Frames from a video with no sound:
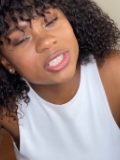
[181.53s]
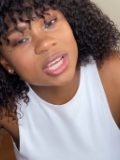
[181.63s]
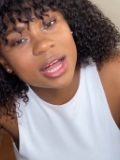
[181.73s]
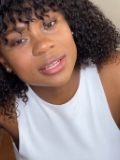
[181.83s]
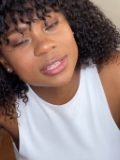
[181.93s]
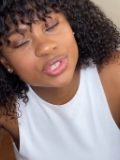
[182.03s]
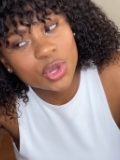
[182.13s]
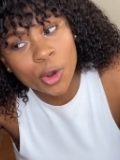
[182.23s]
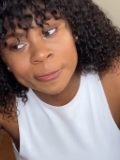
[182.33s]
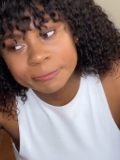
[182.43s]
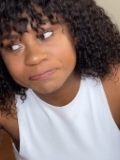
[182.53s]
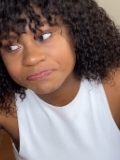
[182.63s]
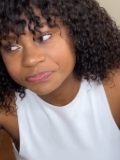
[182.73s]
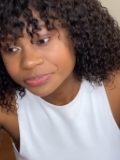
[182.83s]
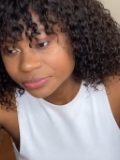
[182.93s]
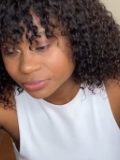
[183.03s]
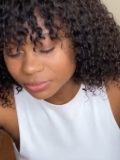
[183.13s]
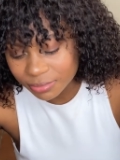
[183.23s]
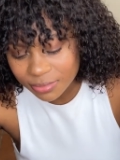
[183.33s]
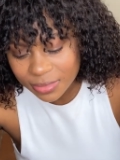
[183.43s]
child, let's go.
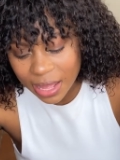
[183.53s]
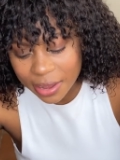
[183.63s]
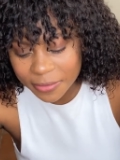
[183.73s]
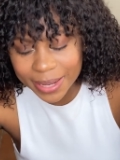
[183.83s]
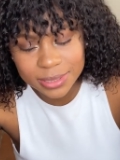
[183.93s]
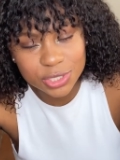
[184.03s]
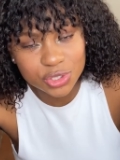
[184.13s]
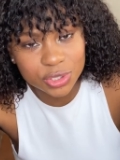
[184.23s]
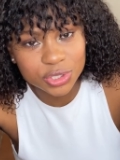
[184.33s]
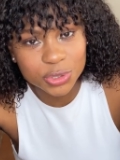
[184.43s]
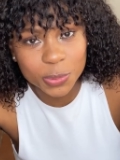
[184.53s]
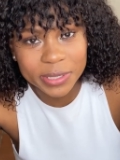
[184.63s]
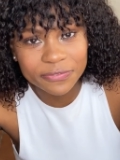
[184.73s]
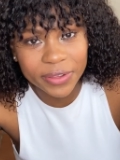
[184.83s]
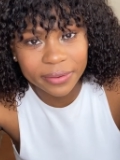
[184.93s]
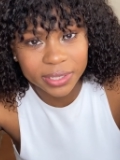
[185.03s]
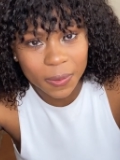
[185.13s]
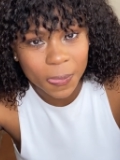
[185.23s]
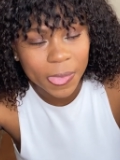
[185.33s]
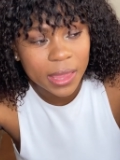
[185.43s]
I don't mind, that's good. You're doing me a
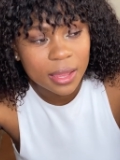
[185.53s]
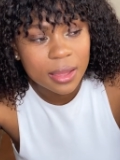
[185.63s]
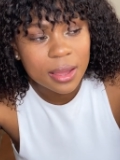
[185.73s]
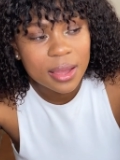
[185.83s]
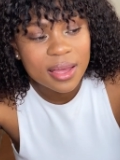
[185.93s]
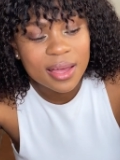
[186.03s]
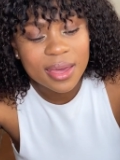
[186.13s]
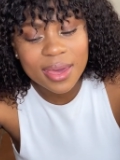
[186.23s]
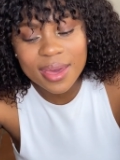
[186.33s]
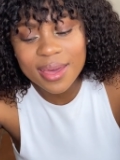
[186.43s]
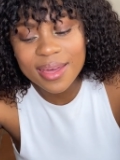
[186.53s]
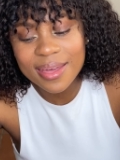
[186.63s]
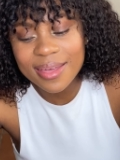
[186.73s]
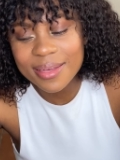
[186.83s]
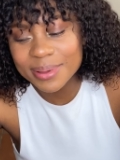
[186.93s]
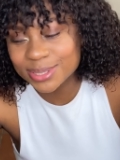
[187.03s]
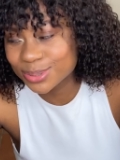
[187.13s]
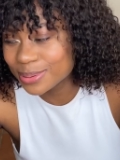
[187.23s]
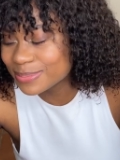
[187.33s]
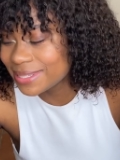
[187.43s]
favor. Hey, but
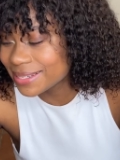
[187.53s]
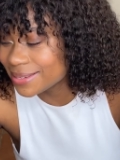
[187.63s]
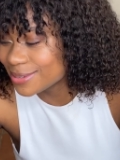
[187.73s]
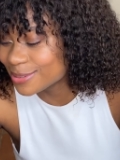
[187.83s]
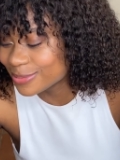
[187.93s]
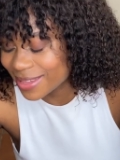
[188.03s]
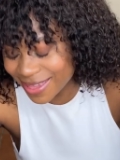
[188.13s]
Trump deal.